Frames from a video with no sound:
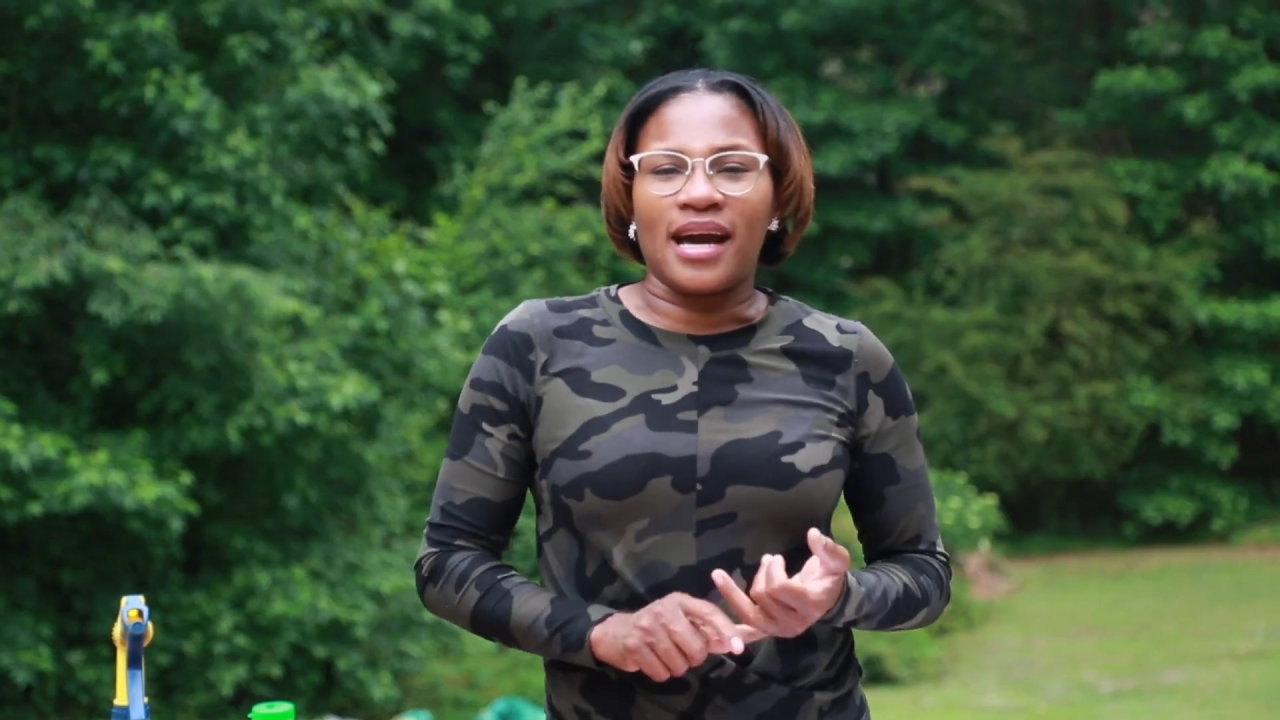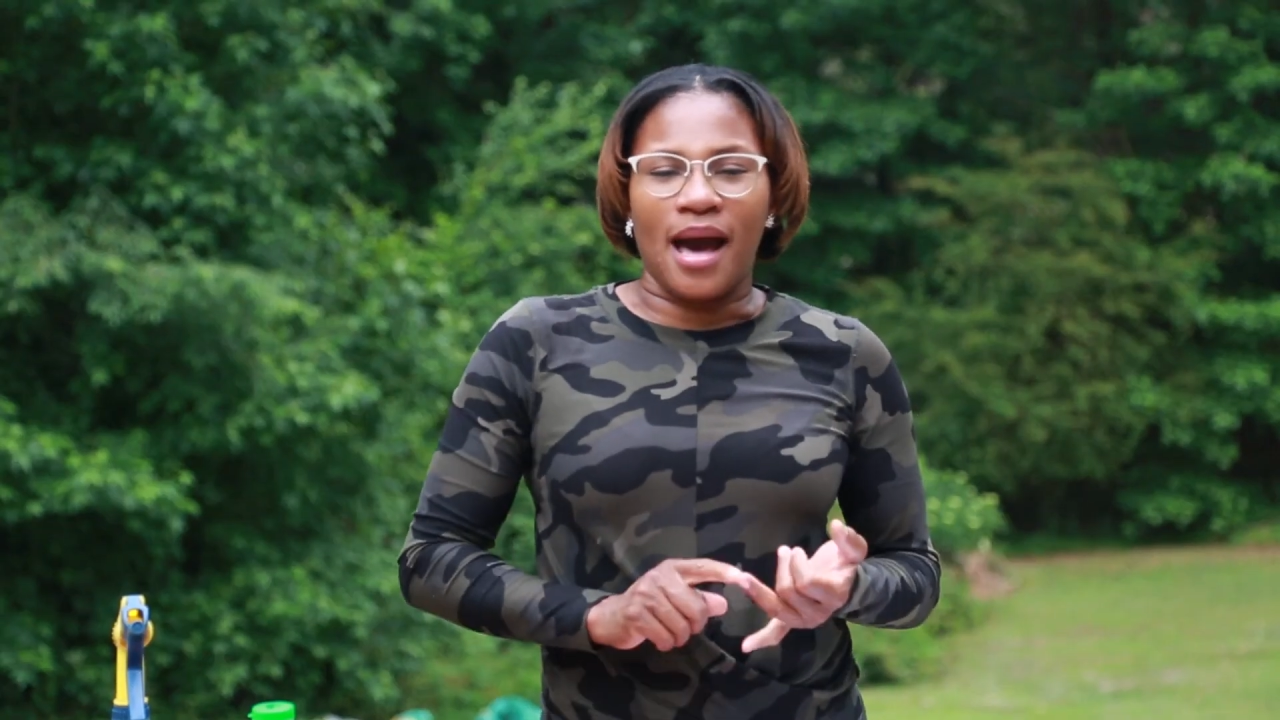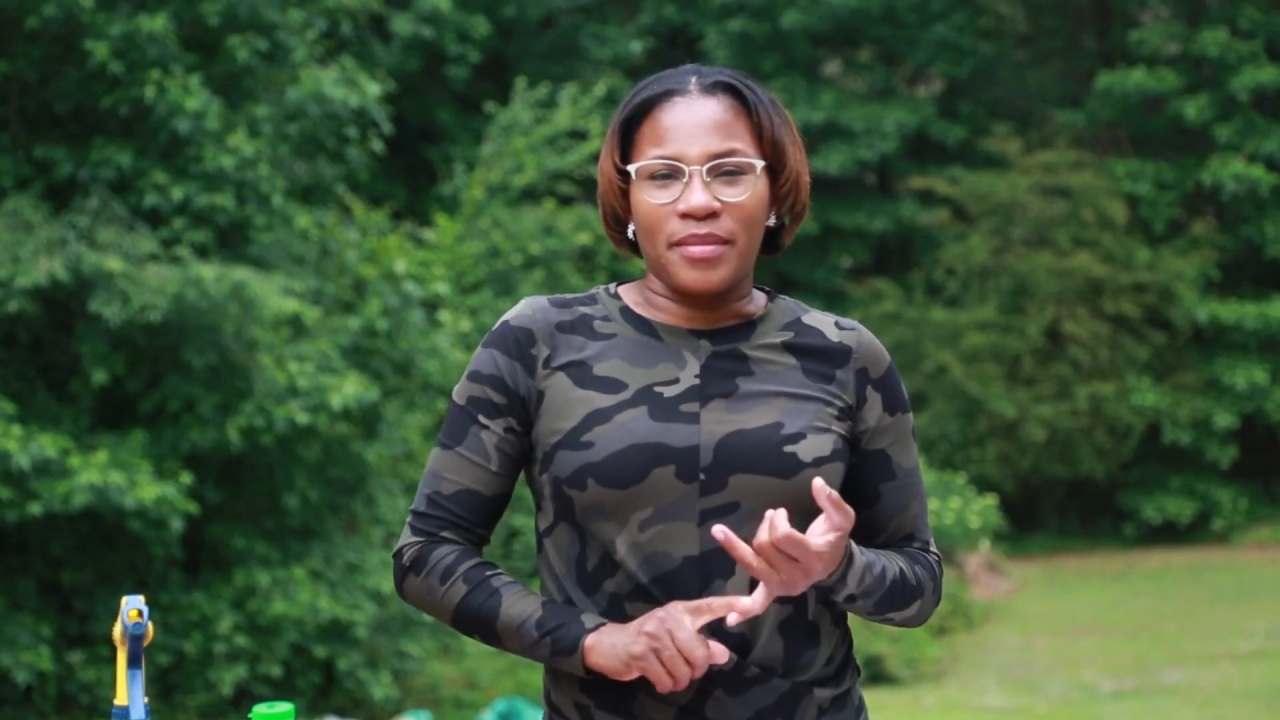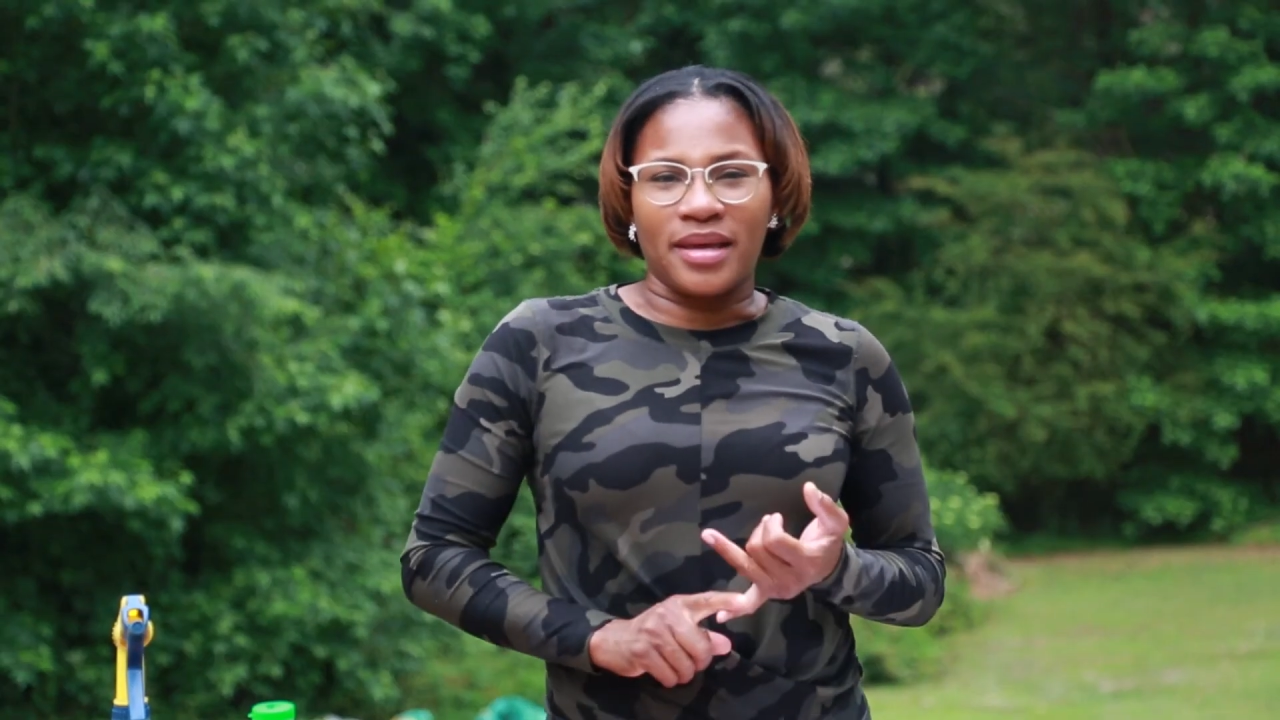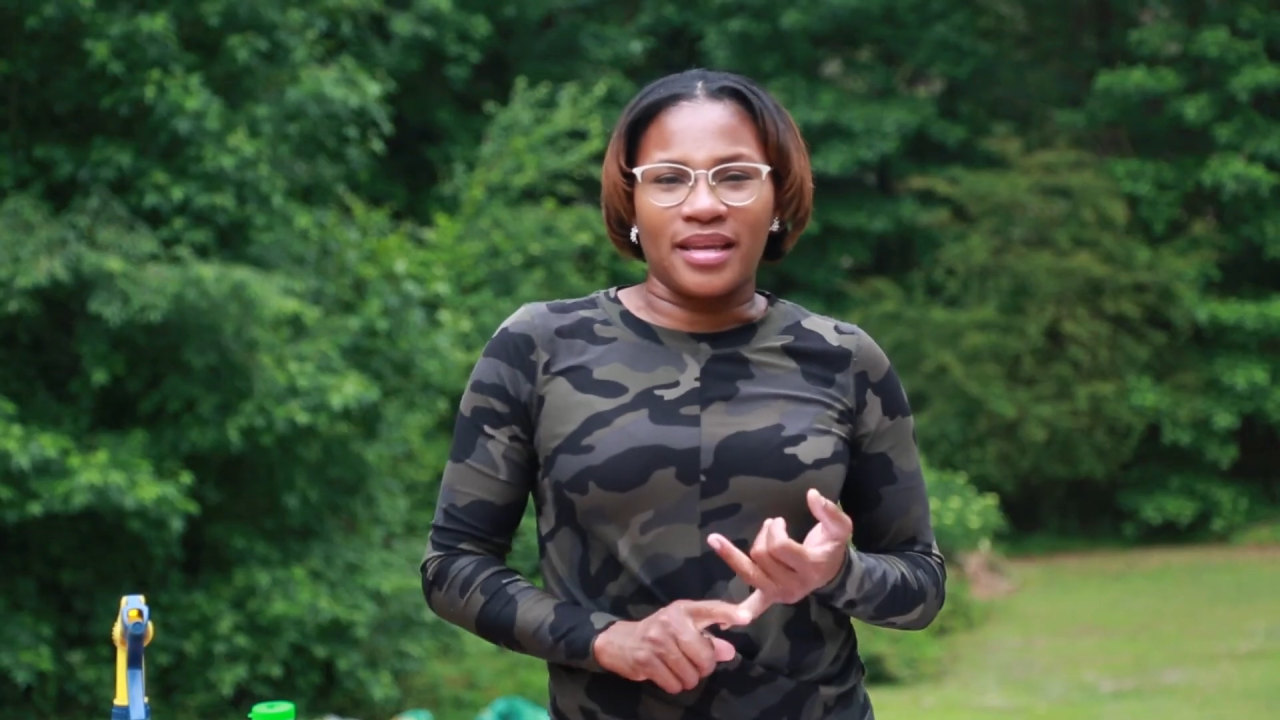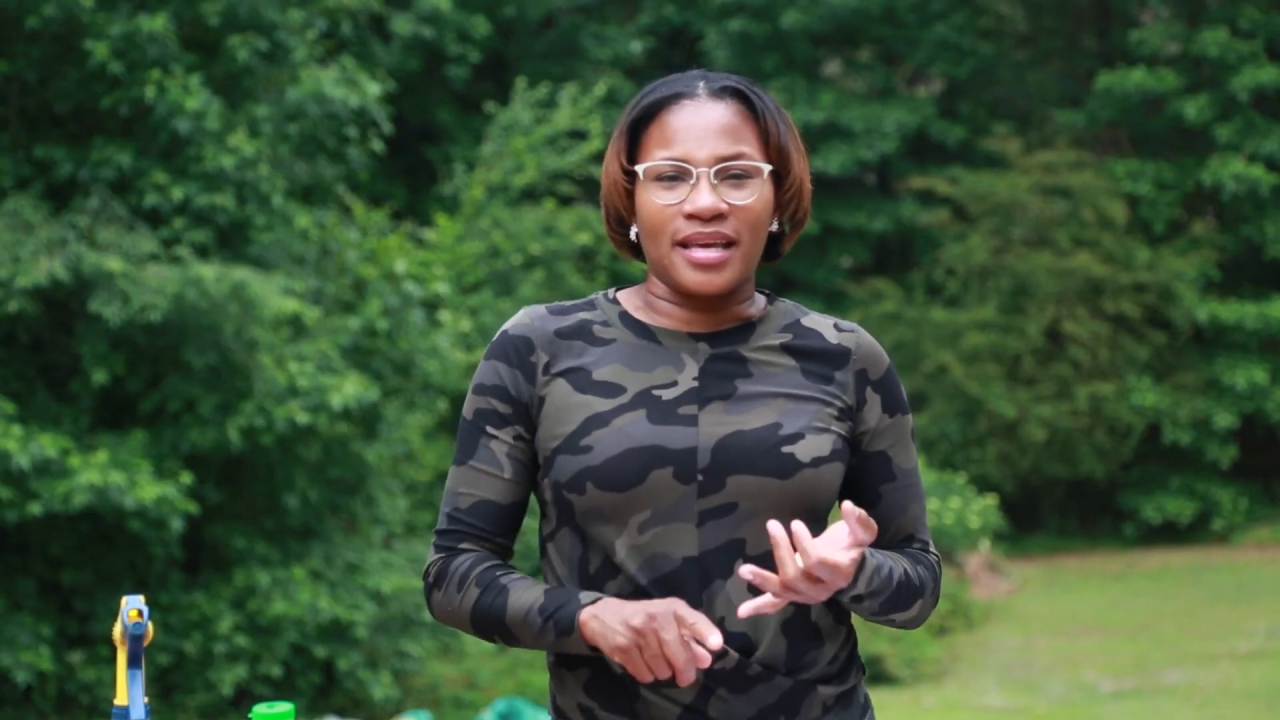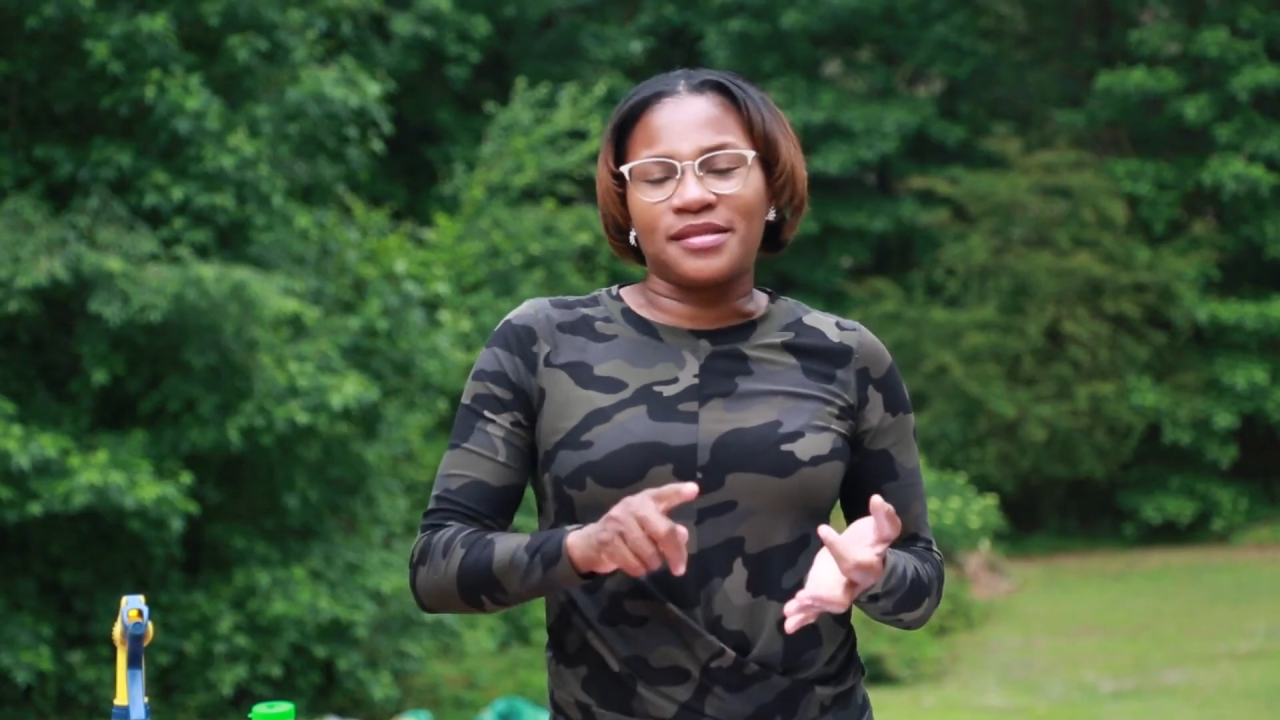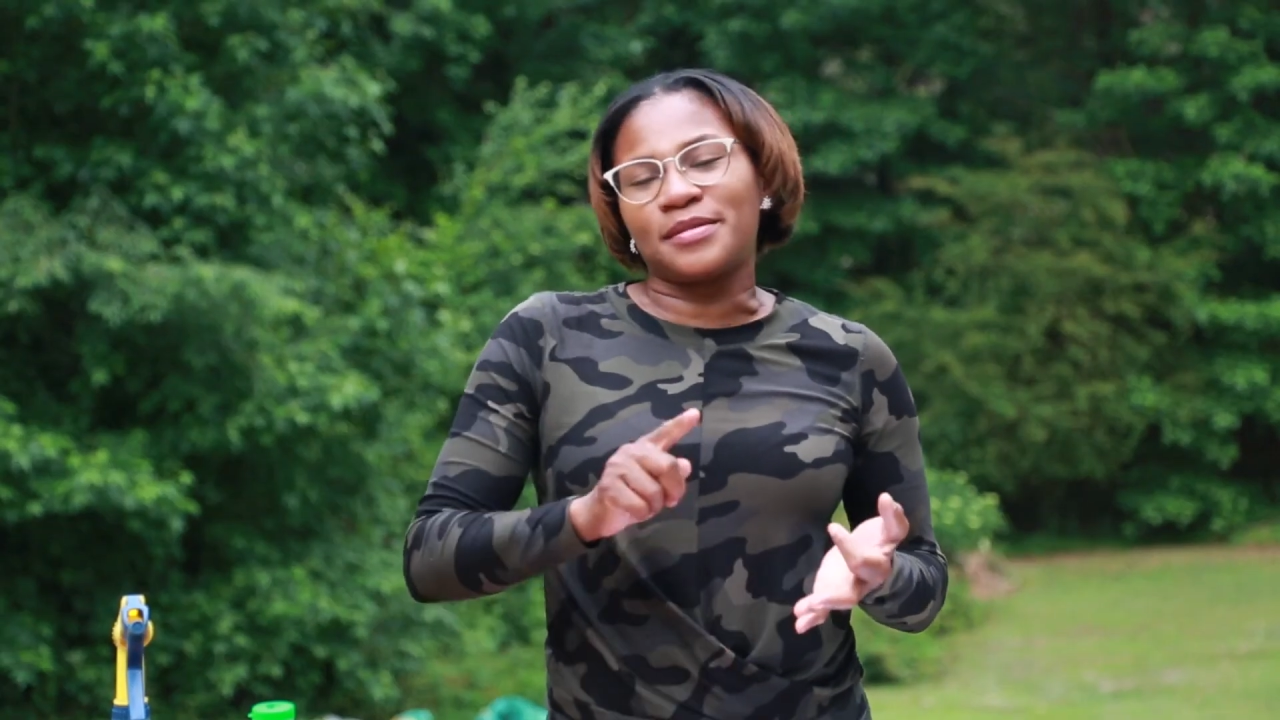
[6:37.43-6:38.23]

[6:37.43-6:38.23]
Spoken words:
comment, and